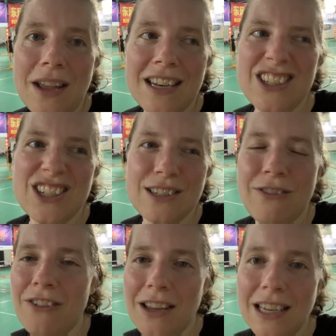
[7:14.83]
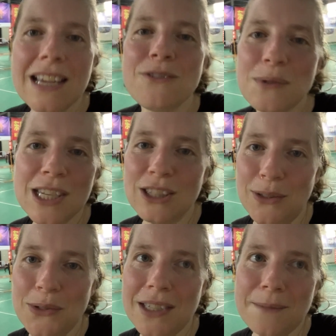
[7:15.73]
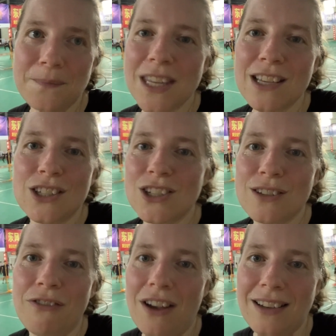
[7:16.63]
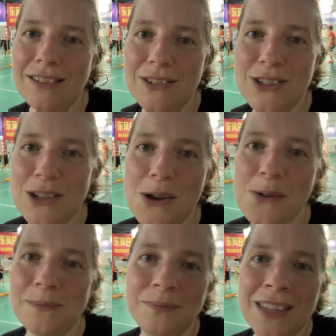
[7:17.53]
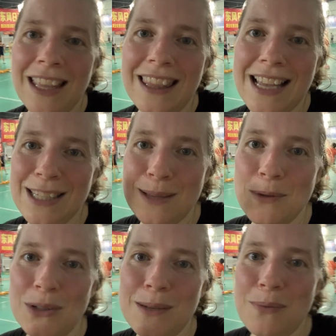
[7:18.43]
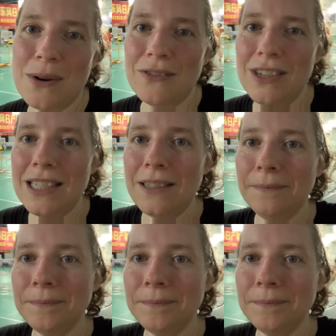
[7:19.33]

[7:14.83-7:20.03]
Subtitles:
and it's just fun. Even when you lose, it's just fun. So that's the most important reason.